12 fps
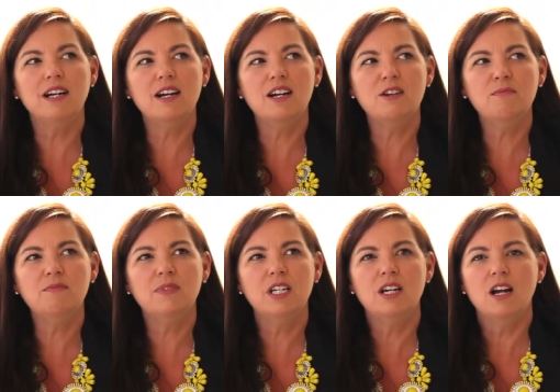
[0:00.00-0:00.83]

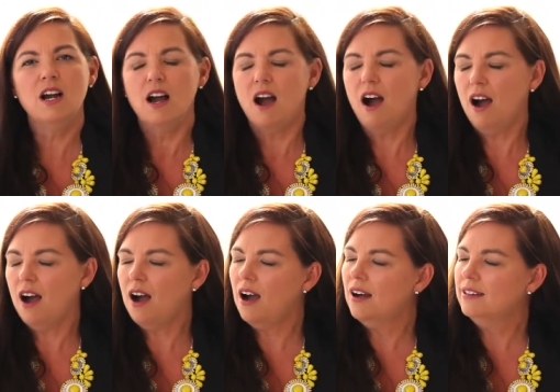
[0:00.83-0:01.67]
Um, I,
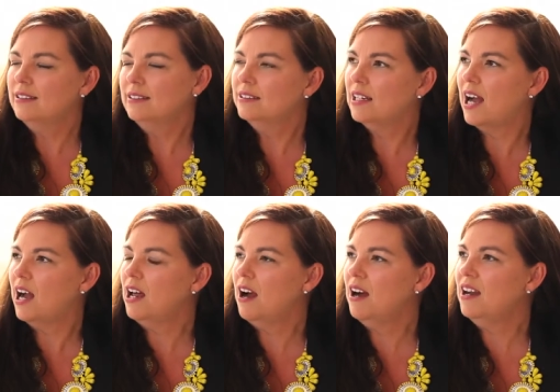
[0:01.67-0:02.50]
I,
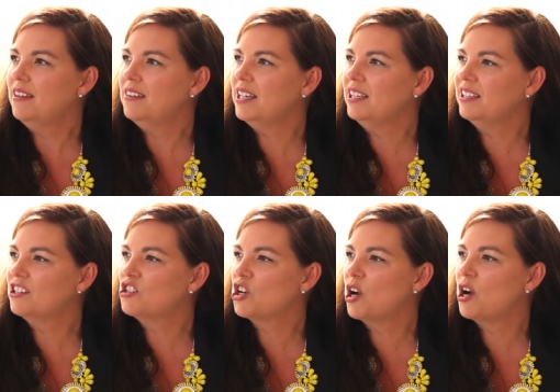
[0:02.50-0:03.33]
and I think at the
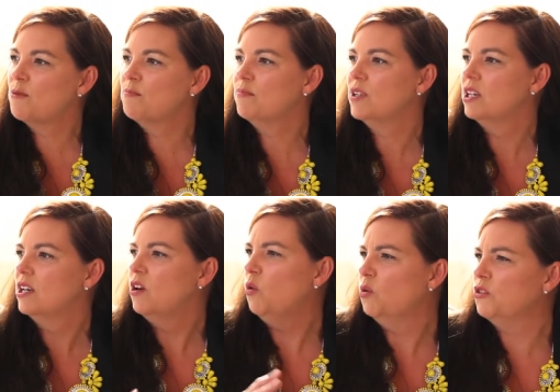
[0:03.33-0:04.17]
time,
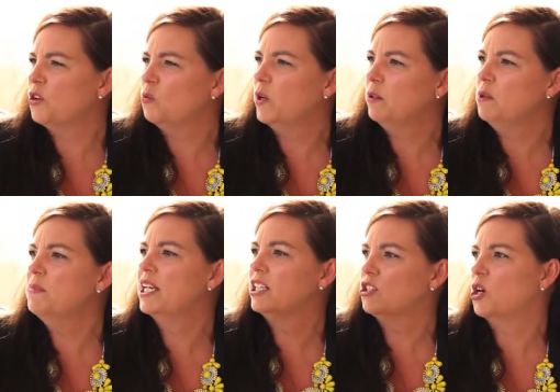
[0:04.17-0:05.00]
also we were
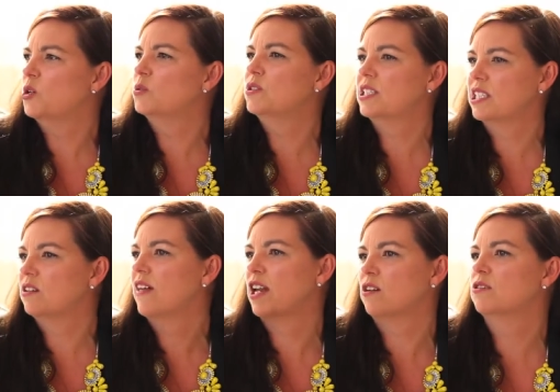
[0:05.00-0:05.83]
being told still
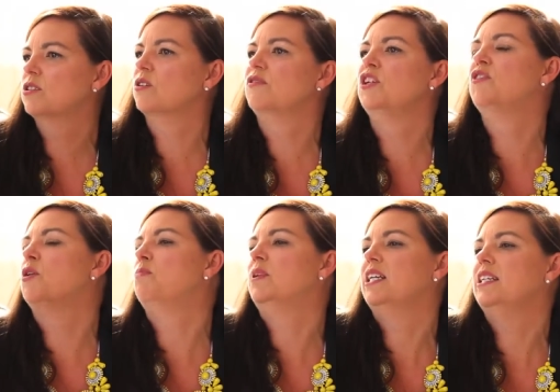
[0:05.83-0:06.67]
that old school you've
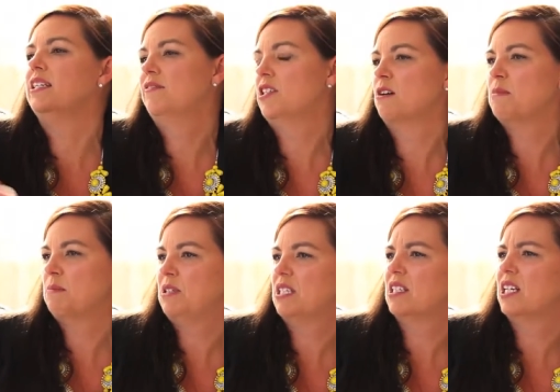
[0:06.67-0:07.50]
got plenty of time
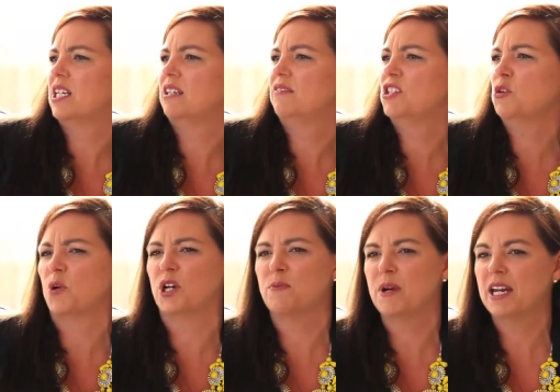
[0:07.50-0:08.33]
up your sleeve don't right.
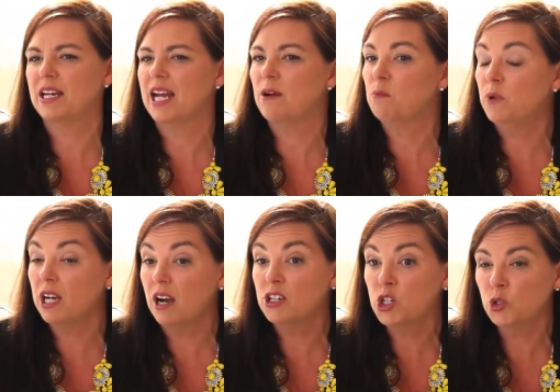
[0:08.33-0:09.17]
worry about it and we
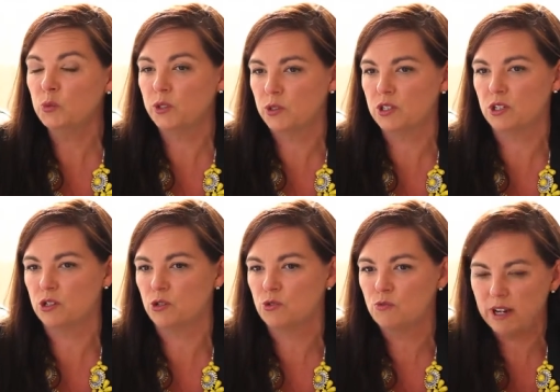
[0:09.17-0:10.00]
i know we used to
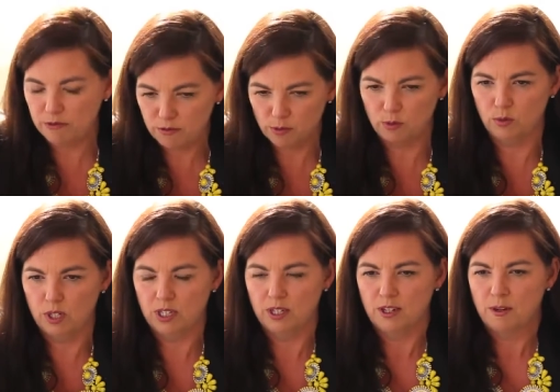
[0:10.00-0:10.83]
do dreadful
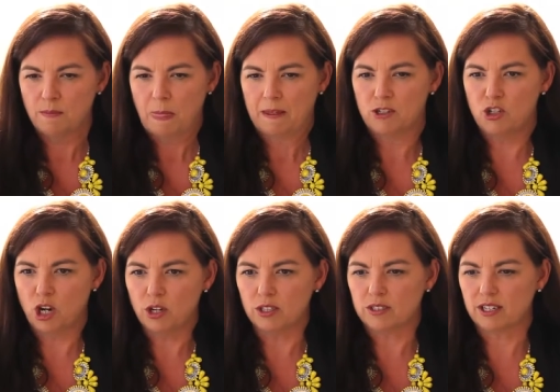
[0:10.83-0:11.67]

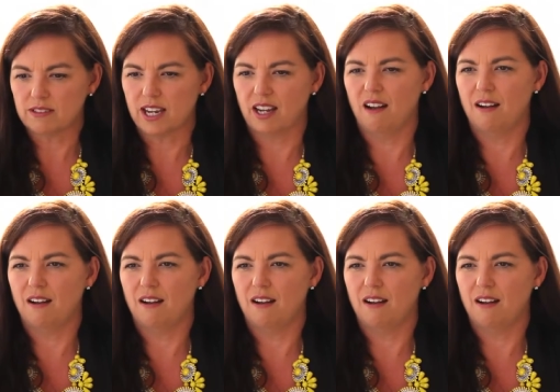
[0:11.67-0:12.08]
jokes like saying